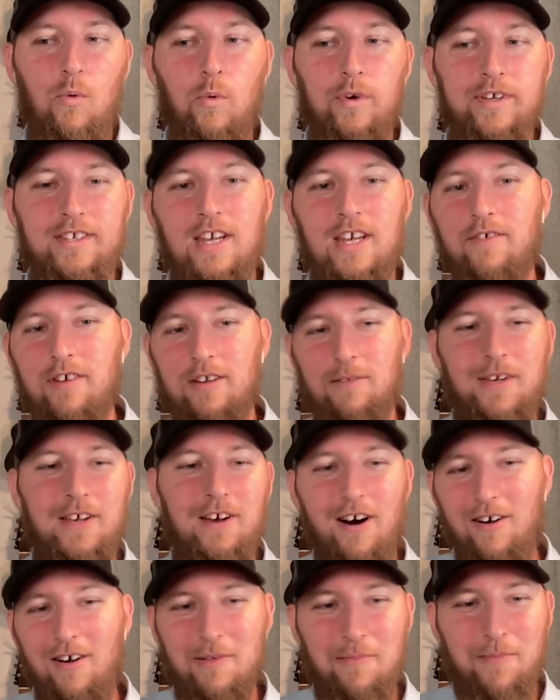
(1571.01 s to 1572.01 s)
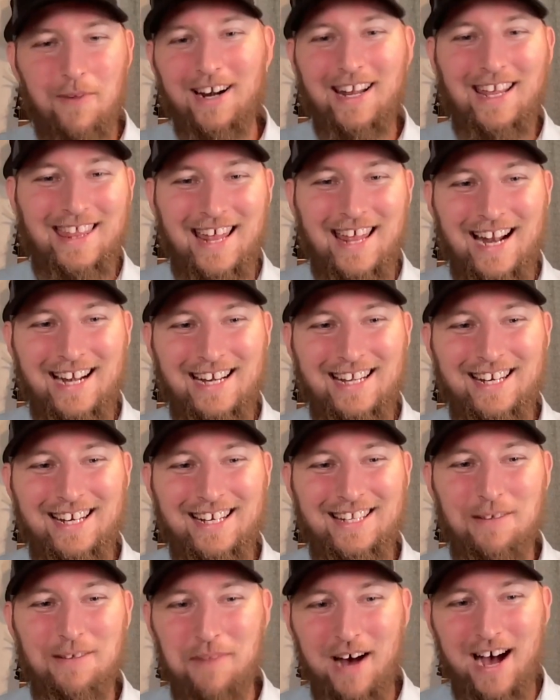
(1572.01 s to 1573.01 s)
was giving me all the money that I
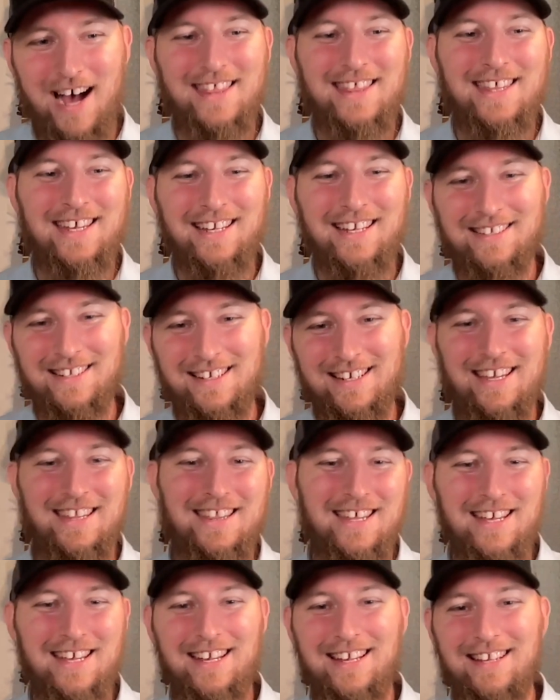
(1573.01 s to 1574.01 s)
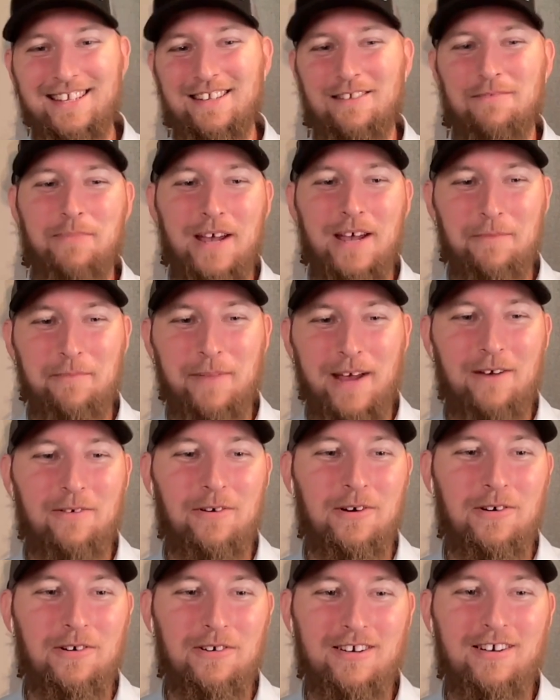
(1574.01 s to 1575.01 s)
needed to buy things and get things and pay
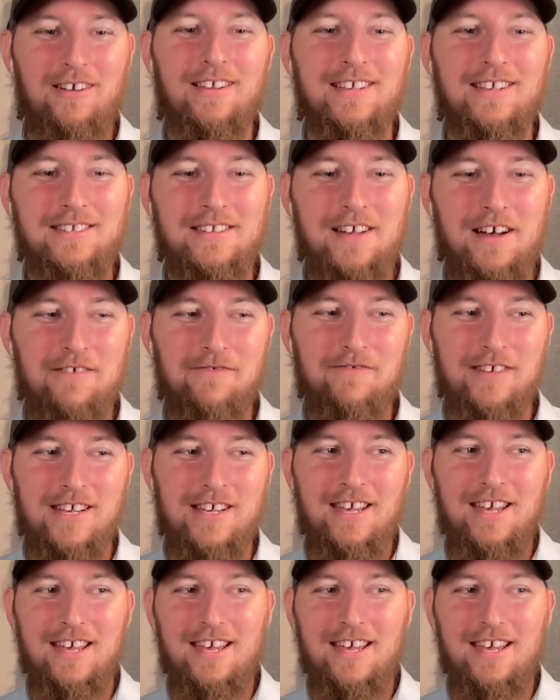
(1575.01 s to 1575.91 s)
payroll and all that stuff.